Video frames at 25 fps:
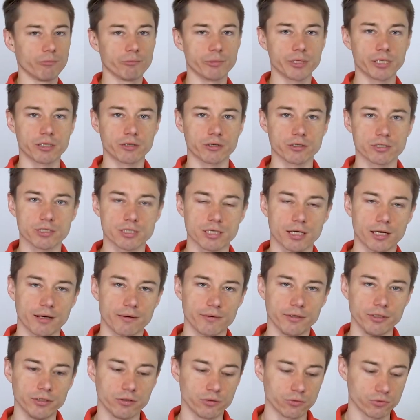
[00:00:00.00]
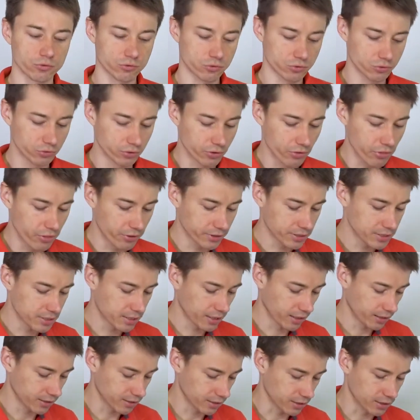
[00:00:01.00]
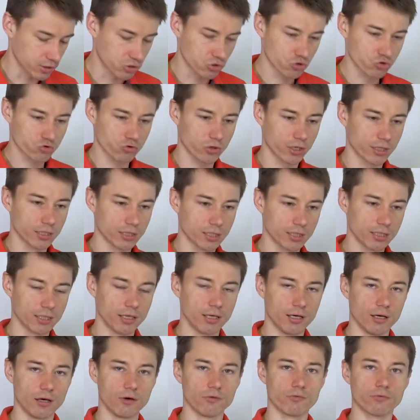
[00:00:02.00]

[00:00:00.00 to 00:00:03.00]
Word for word: because uh, you know these days it's trendy